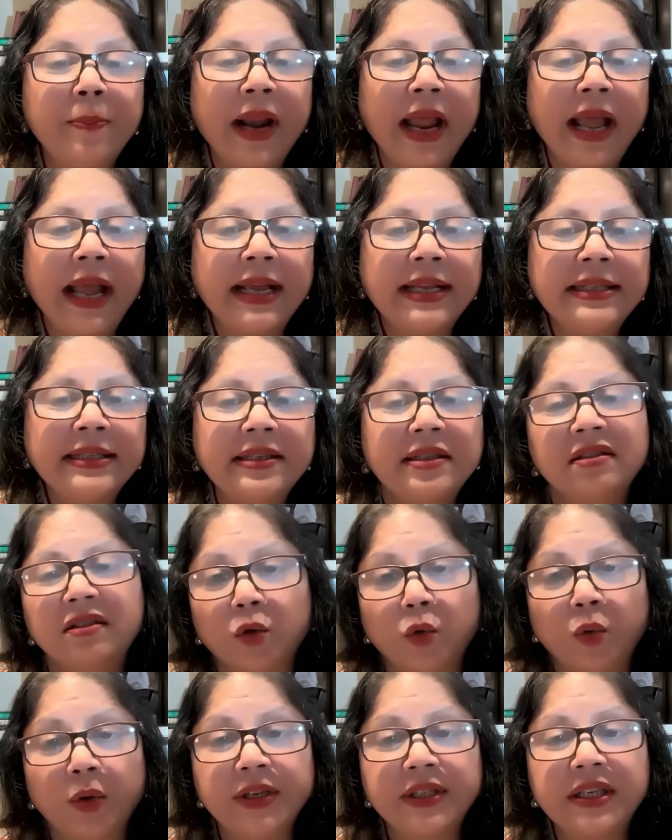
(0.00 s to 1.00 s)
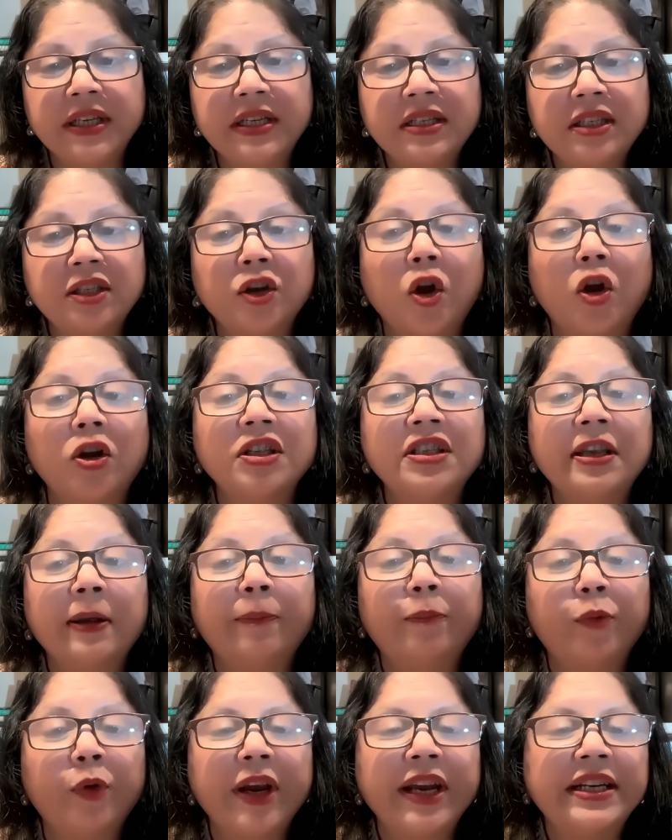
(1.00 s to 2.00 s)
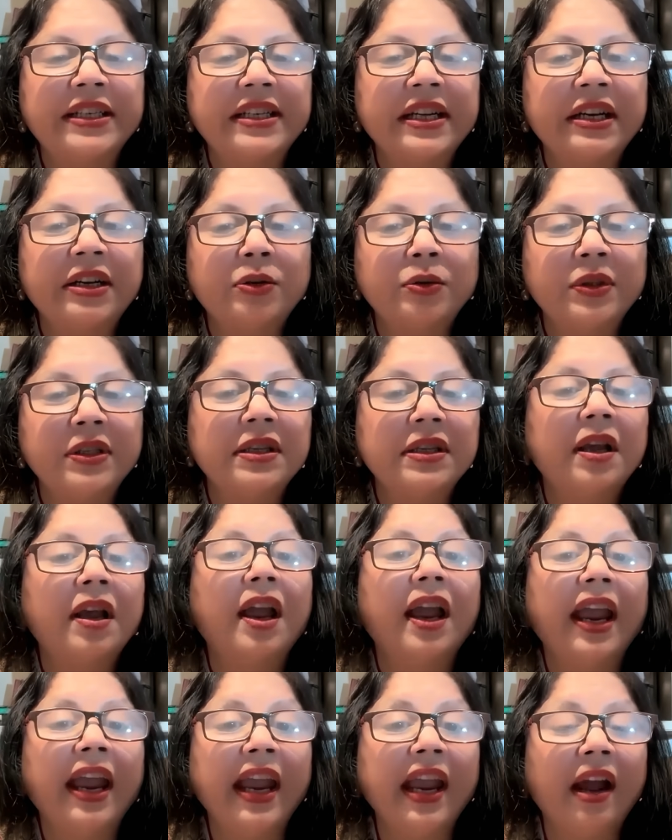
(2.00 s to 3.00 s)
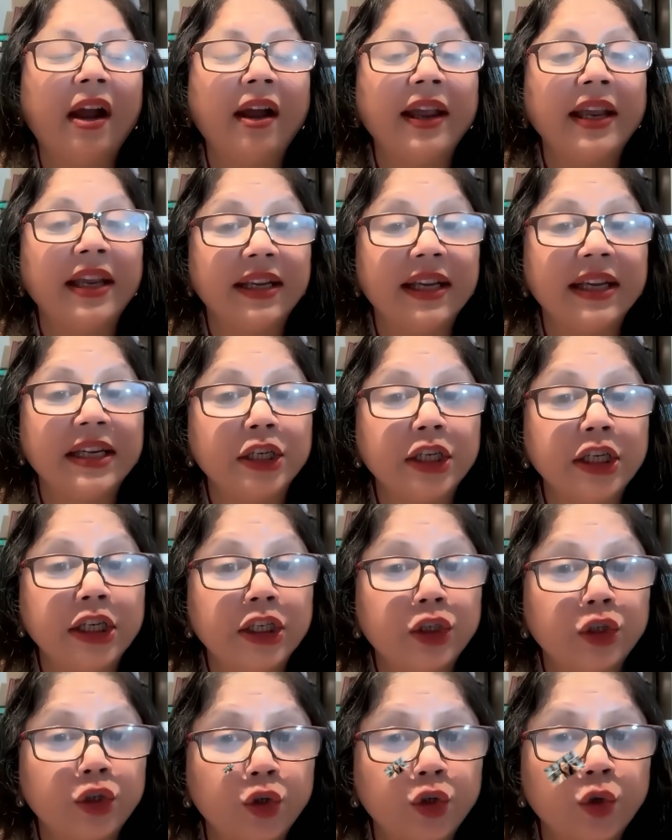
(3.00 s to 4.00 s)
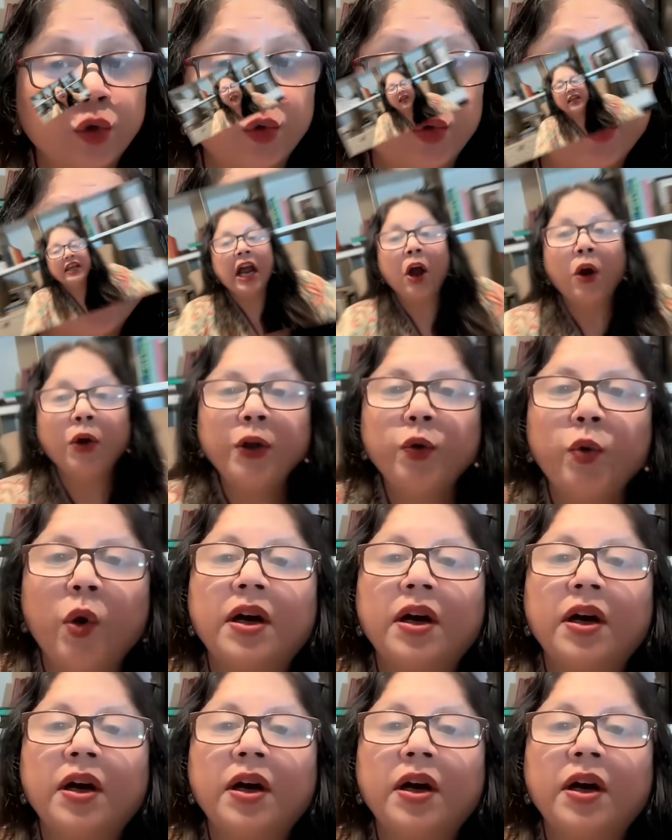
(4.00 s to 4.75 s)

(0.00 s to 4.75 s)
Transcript: plans, quizzes, concept breakdowns, AI can teach too. Now you